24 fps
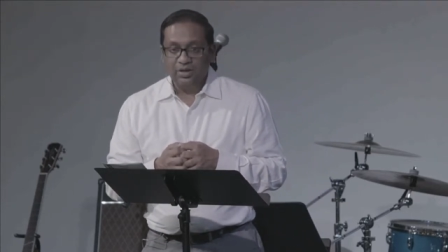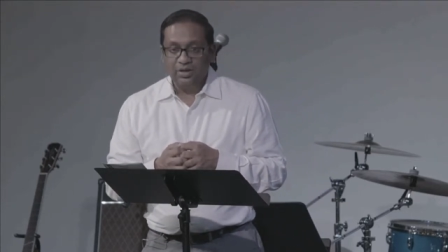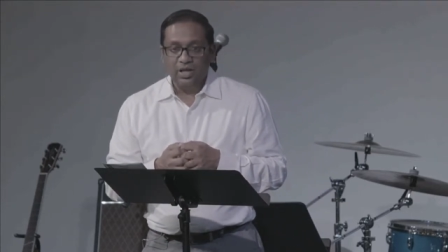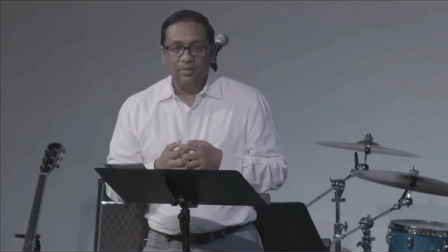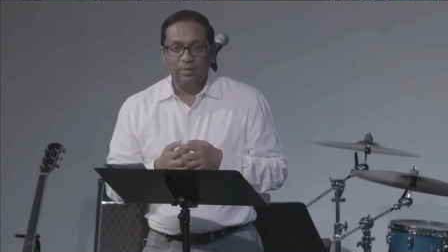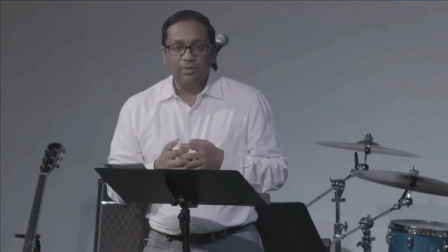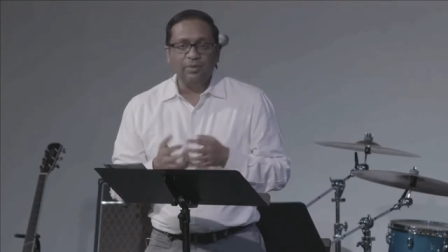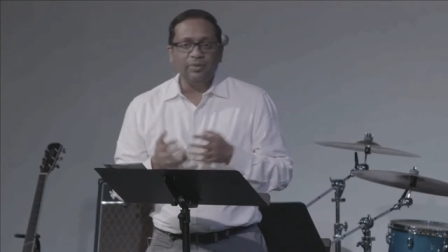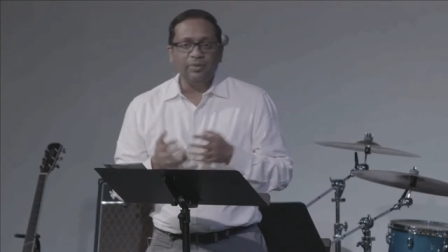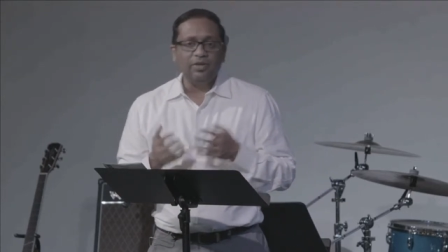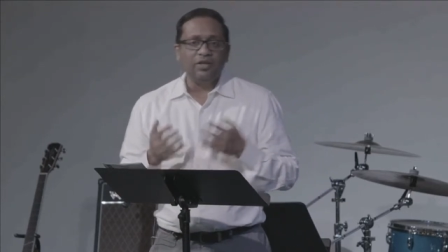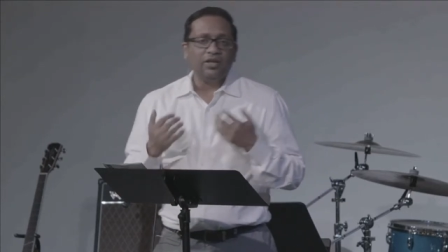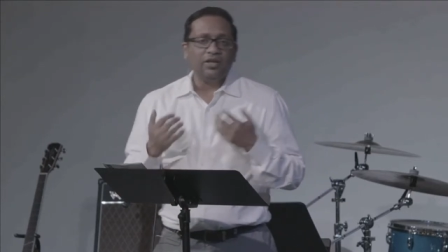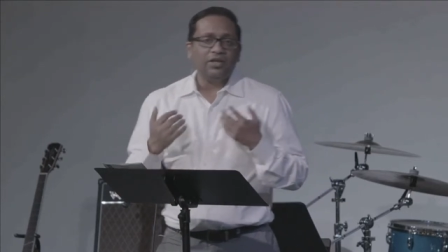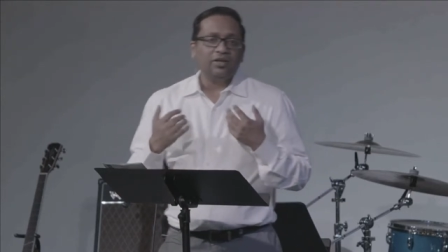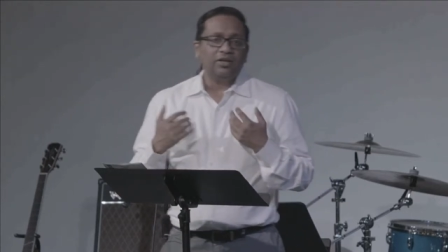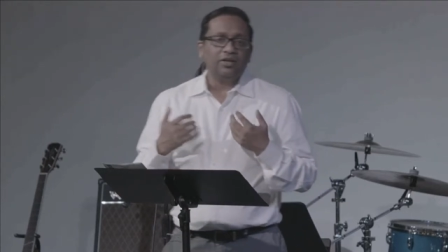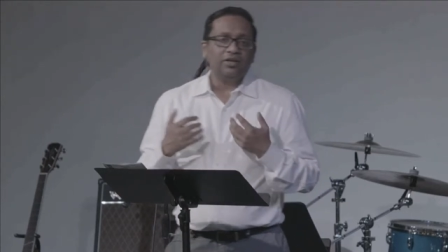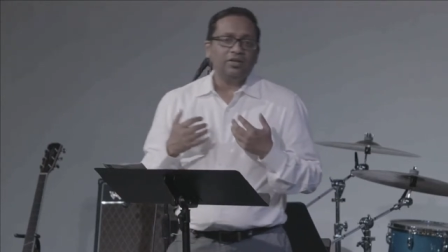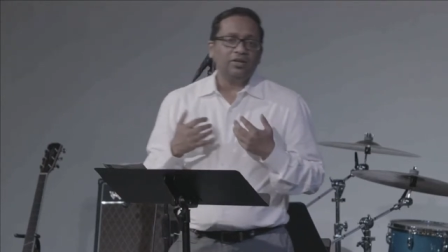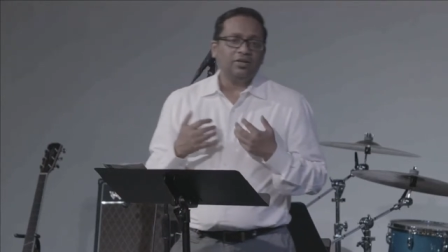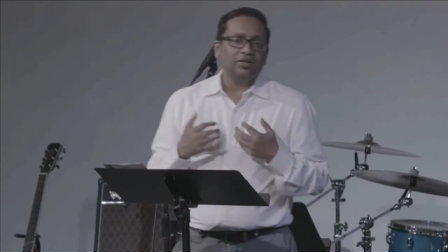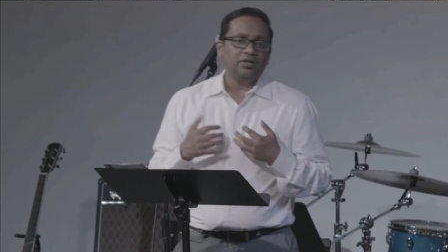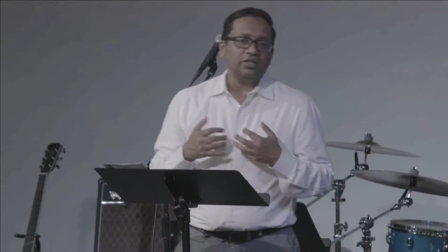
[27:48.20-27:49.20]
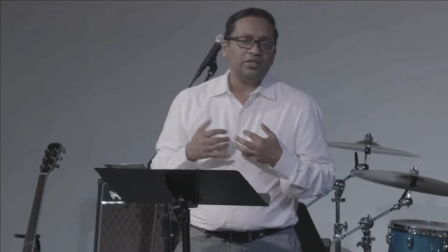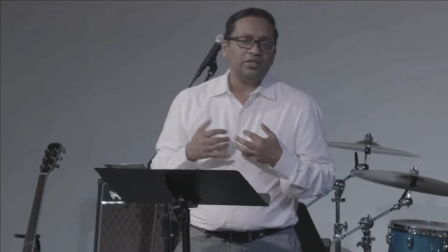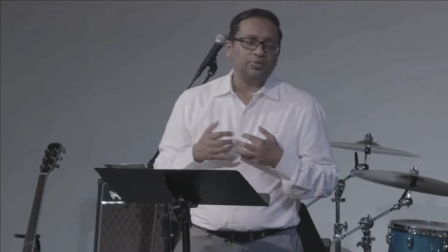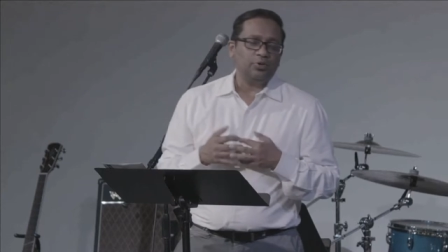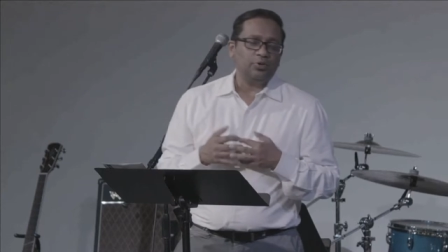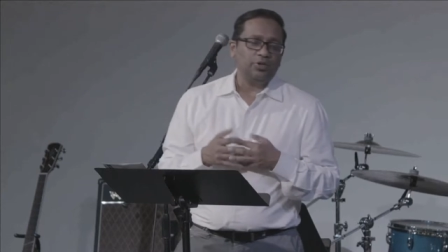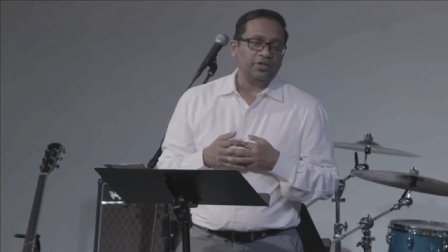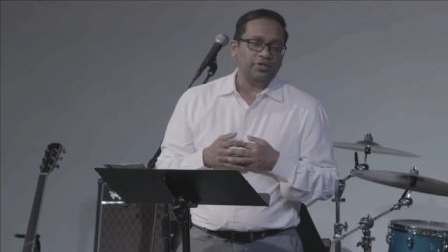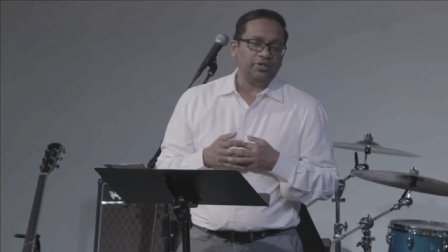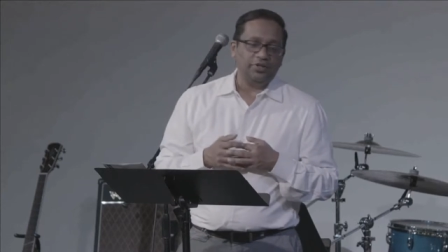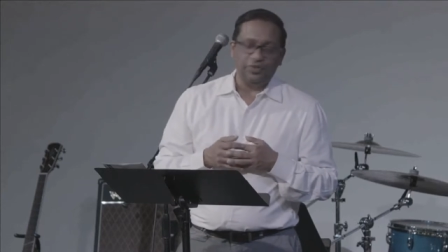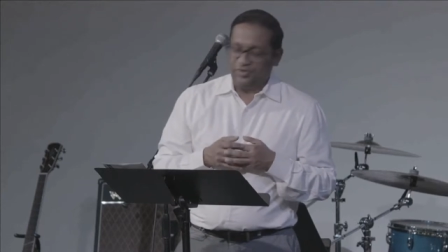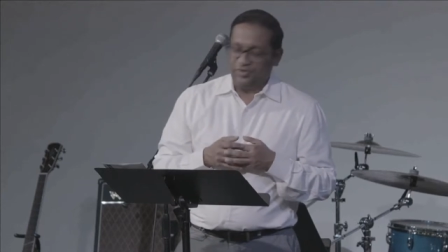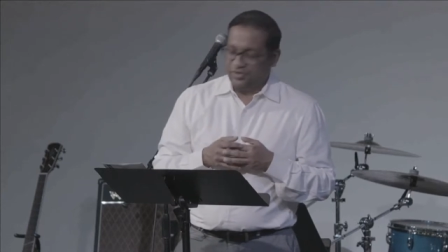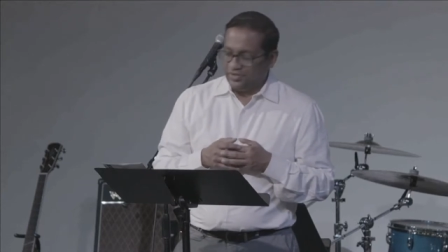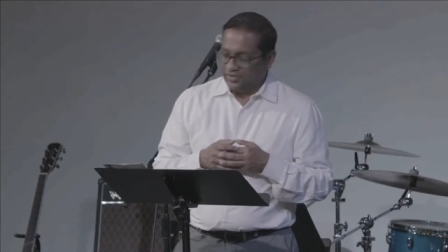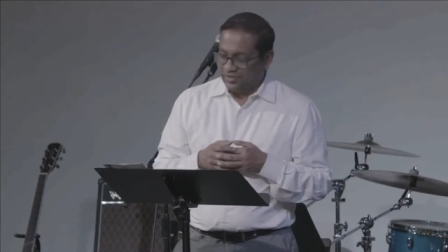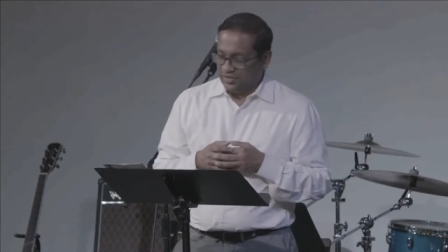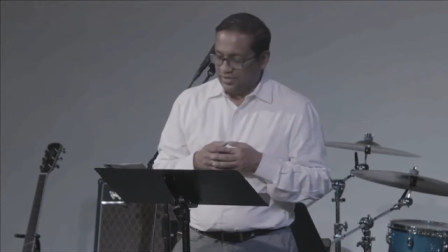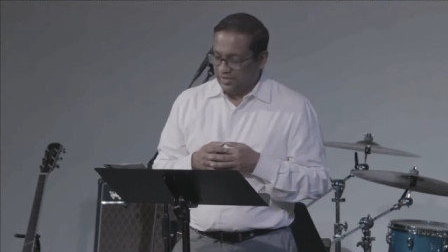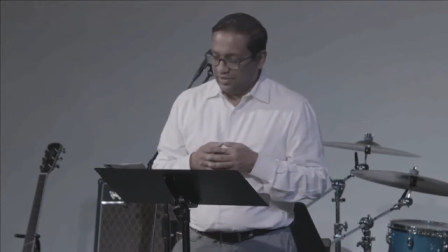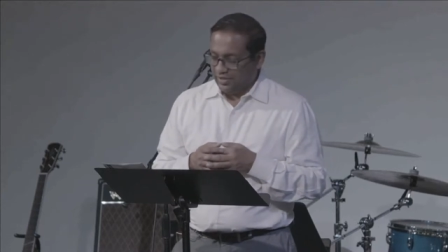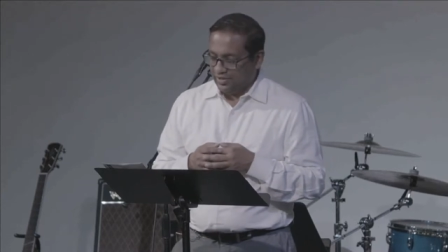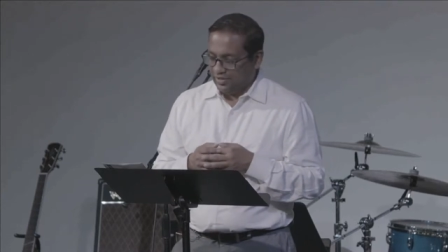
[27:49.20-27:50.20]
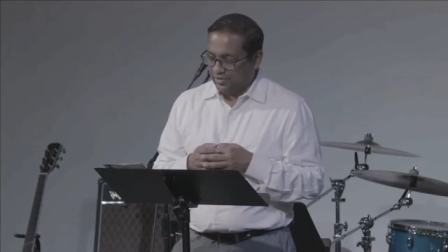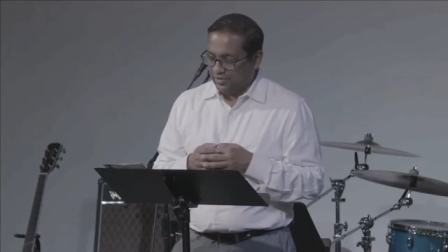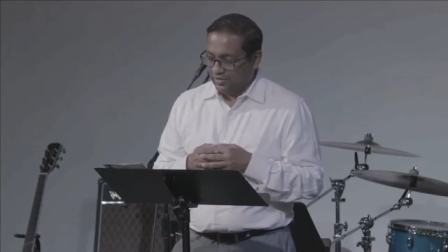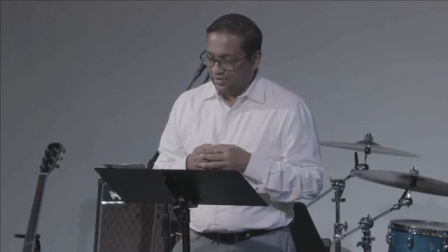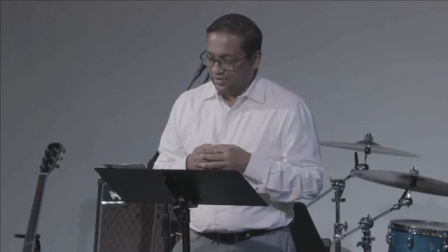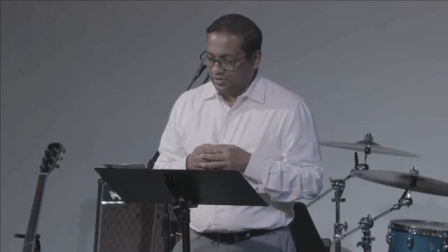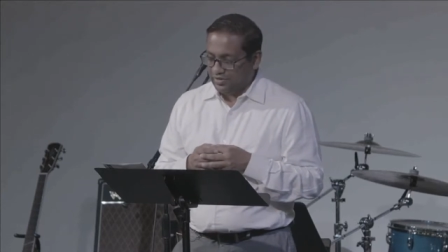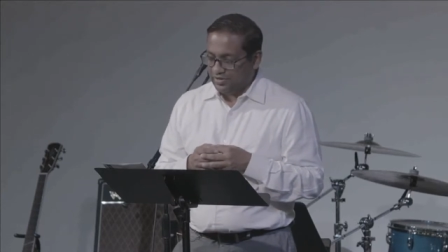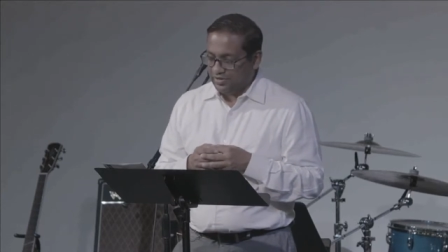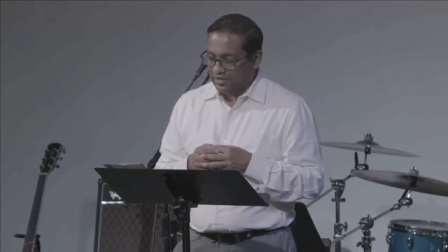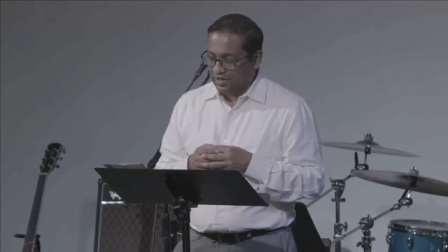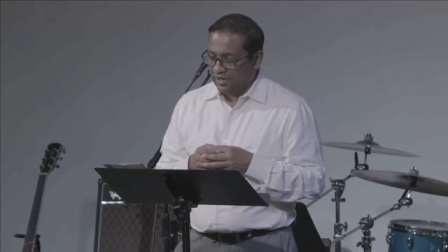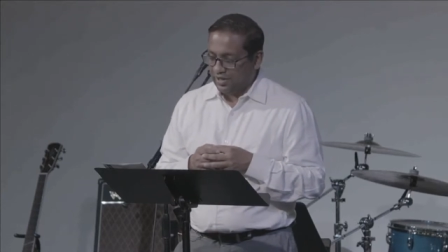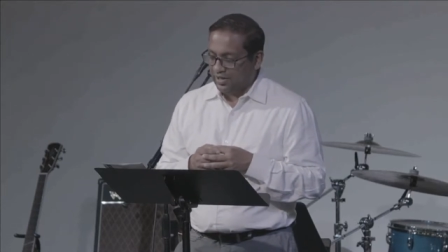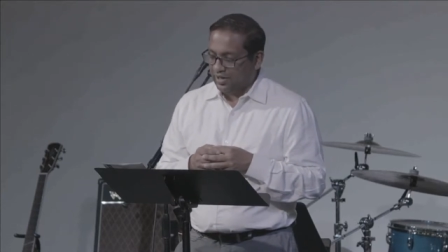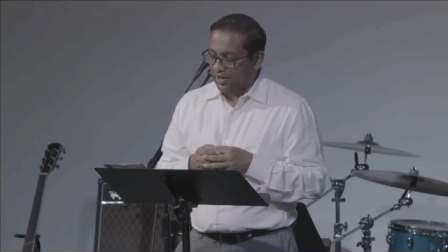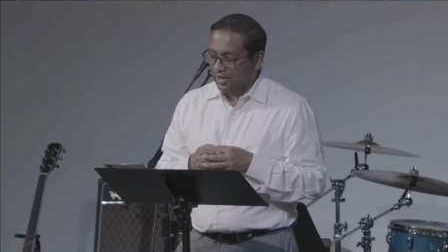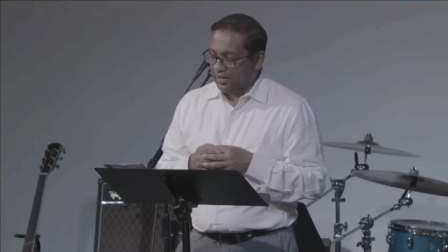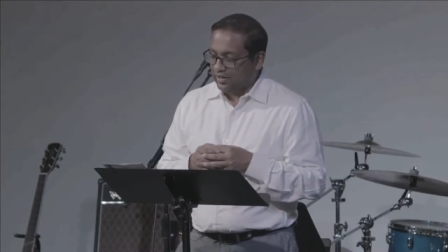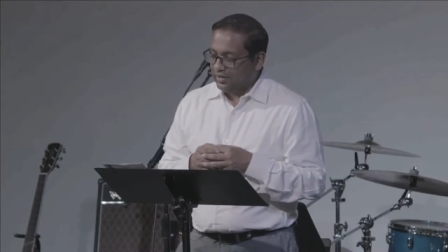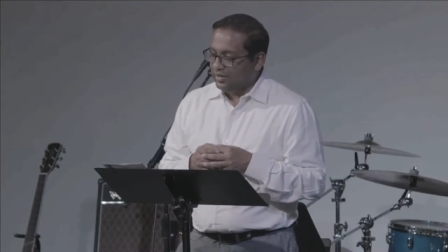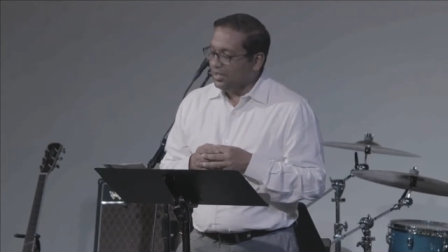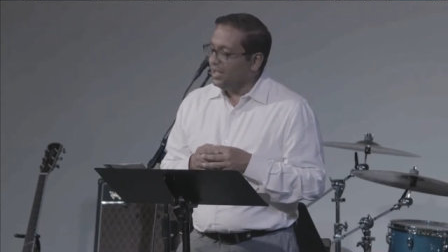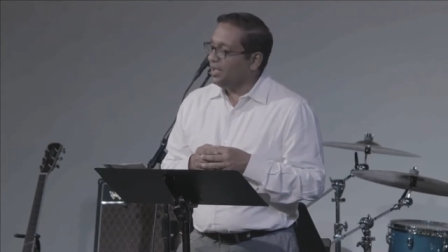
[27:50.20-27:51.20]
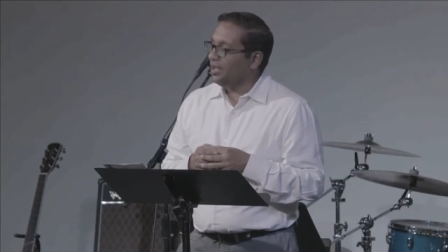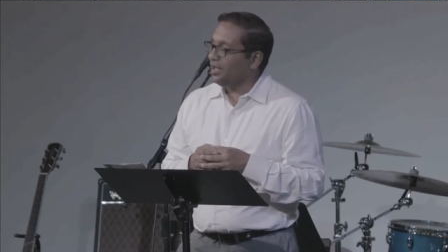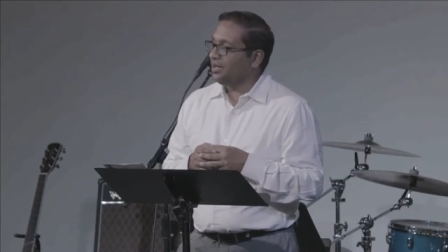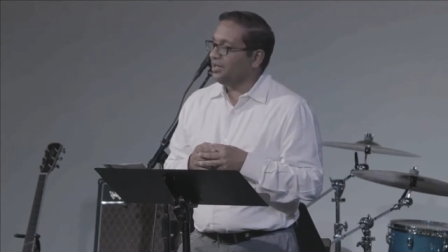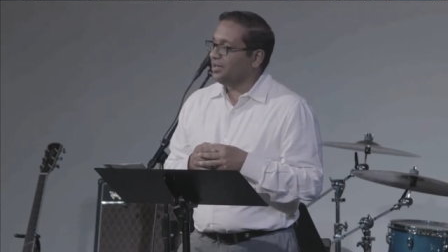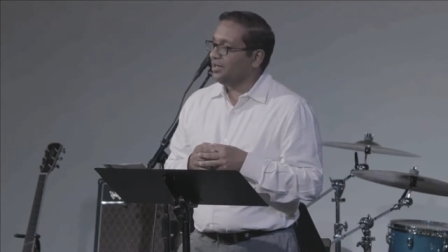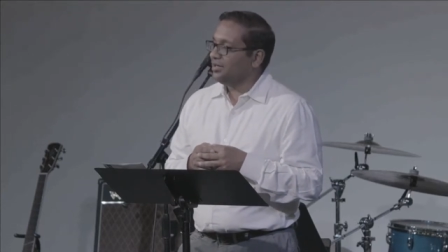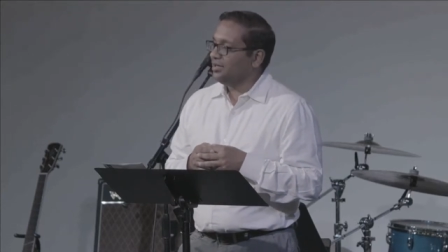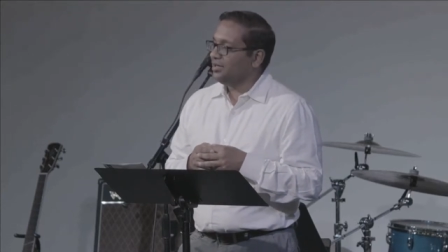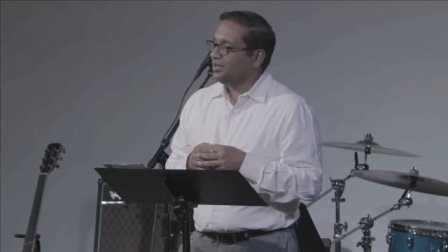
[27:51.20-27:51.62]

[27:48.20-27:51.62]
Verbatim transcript: And maybe this morning you sit here and you say, "Yeah,